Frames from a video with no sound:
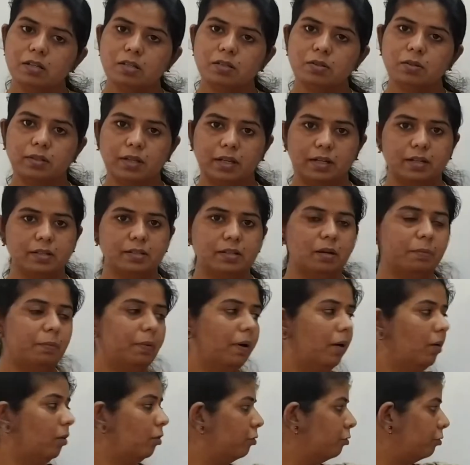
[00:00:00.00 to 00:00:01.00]
So that is
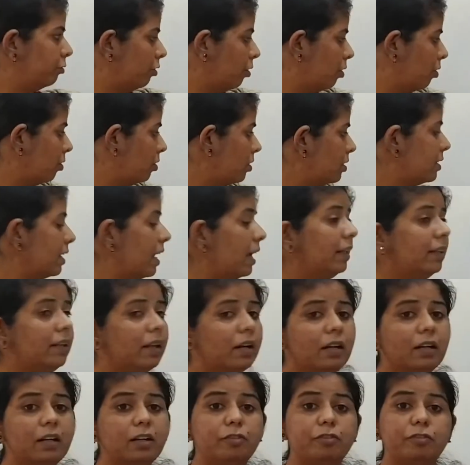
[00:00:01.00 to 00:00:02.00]
about force,
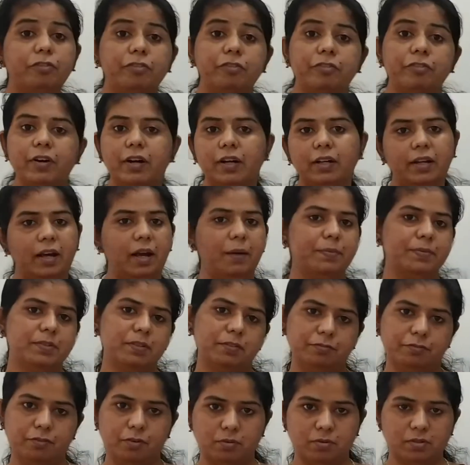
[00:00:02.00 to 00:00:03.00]
and there are different
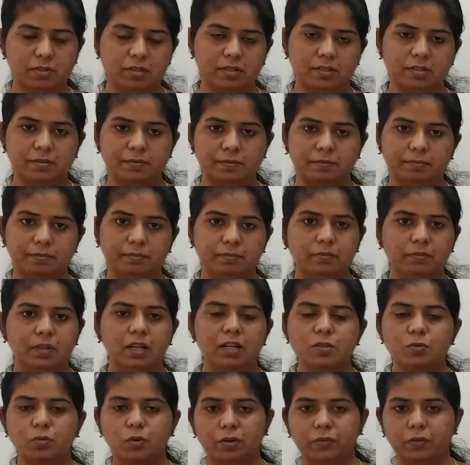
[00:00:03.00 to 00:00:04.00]
types of forces.
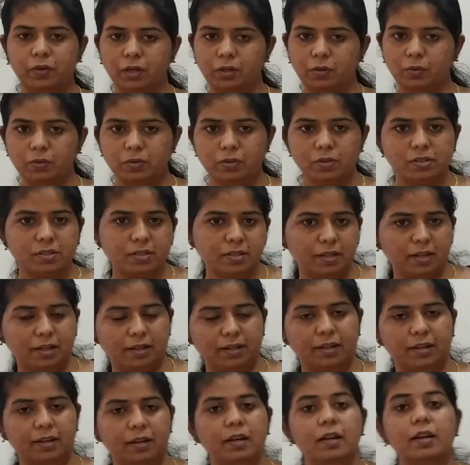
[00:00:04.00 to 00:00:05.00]
That's what we are going to
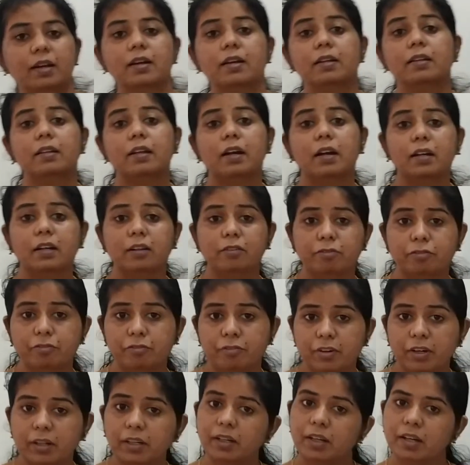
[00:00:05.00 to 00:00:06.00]
see again. There are
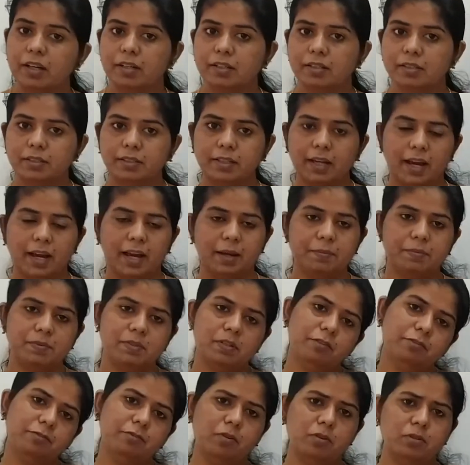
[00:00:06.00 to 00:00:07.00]
different
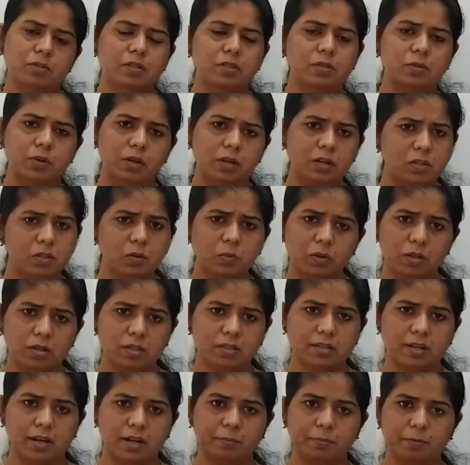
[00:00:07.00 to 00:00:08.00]
types of forces. You understand
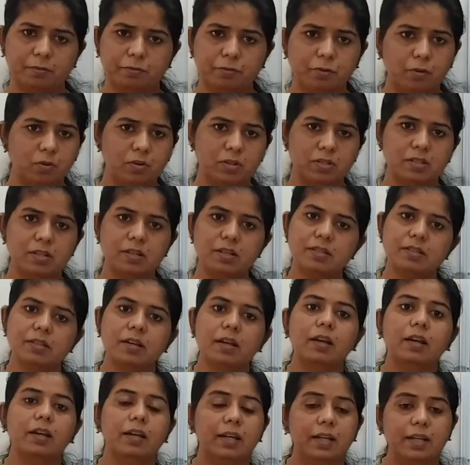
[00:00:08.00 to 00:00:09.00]
what is type of
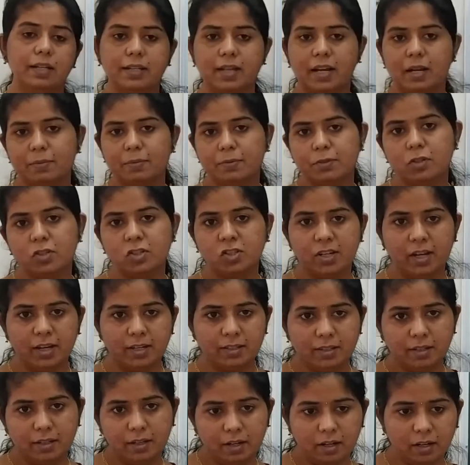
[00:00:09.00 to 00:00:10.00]
forces? It helps to
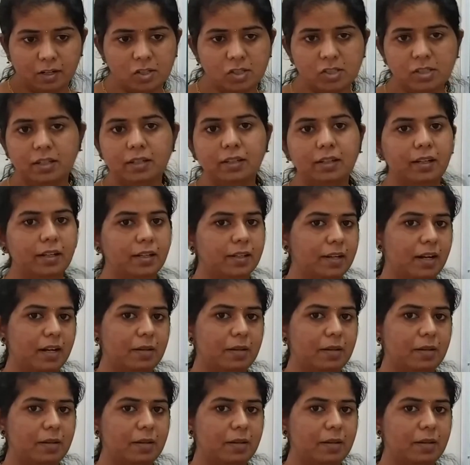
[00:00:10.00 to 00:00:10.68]
change the direction.